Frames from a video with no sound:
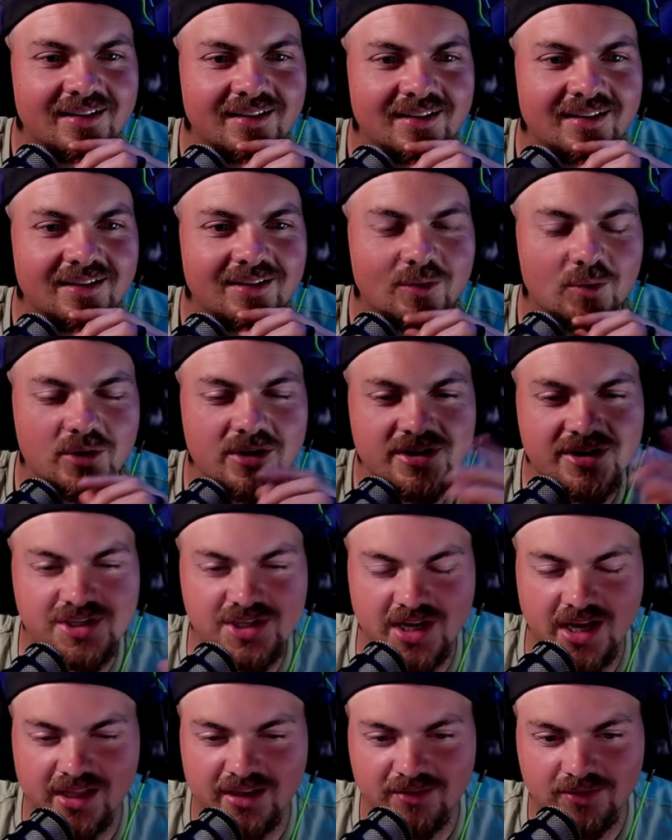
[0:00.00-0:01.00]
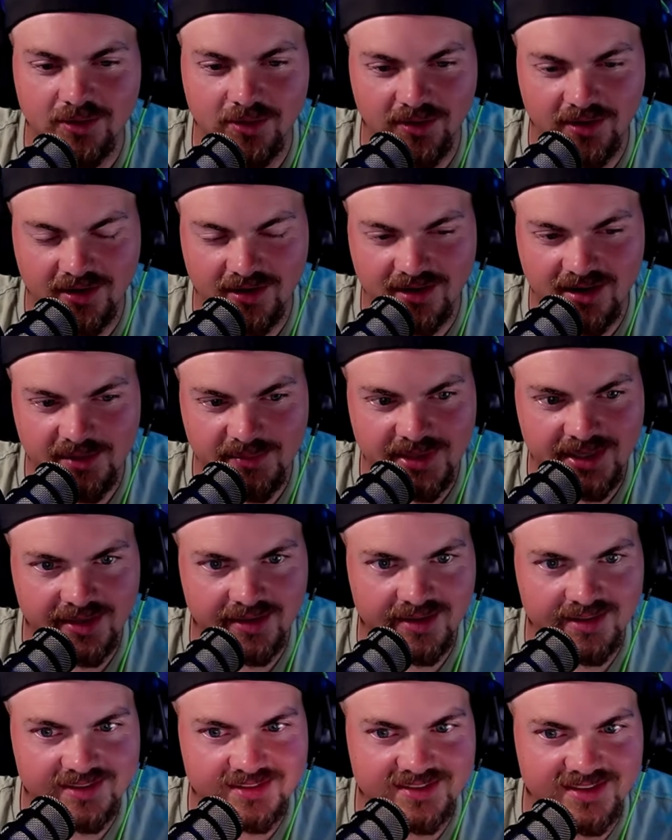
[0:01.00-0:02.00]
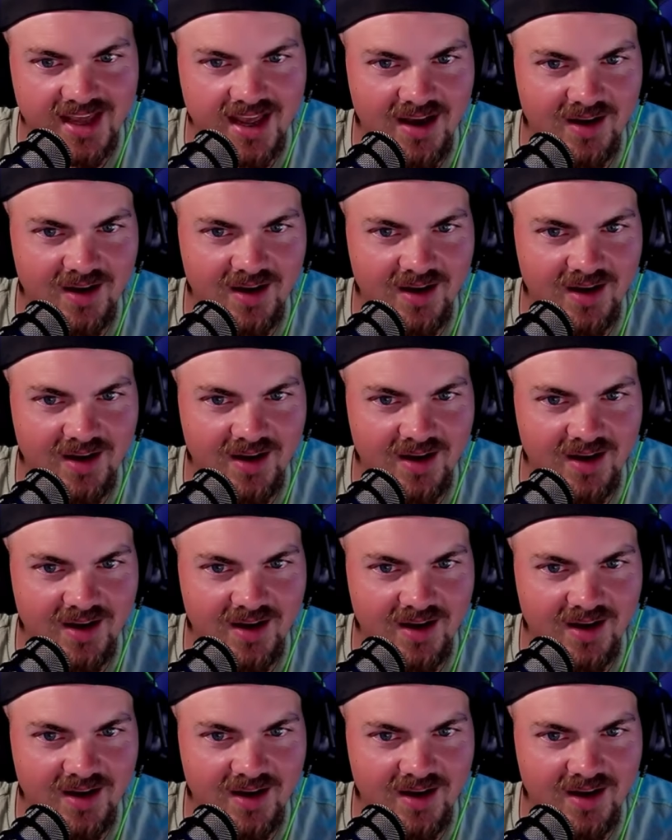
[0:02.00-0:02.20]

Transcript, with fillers: Where's Jelly Roll gonna come into this now?